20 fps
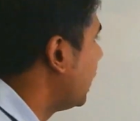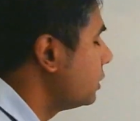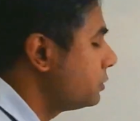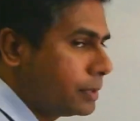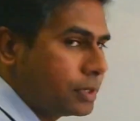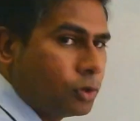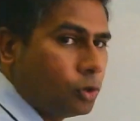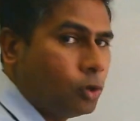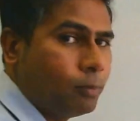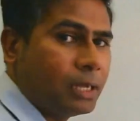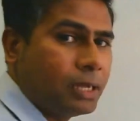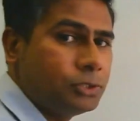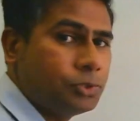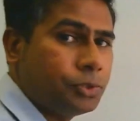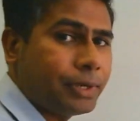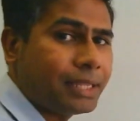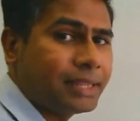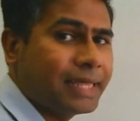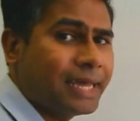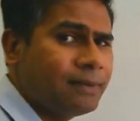we go about
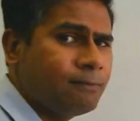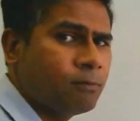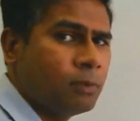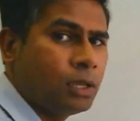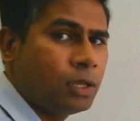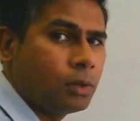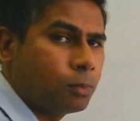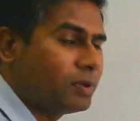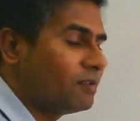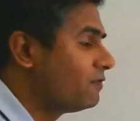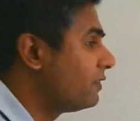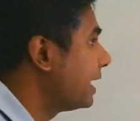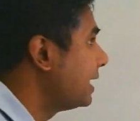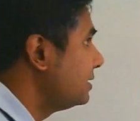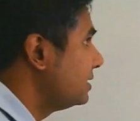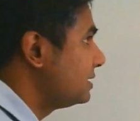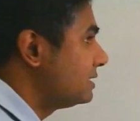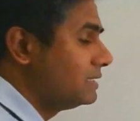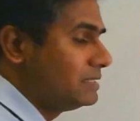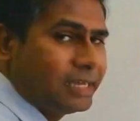doing that? We find
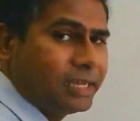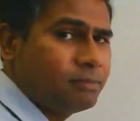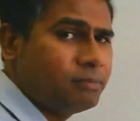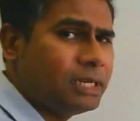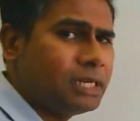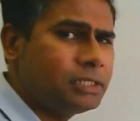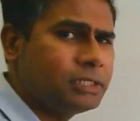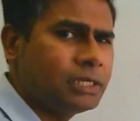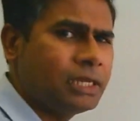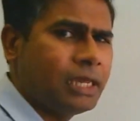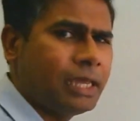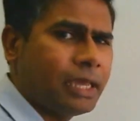this determinant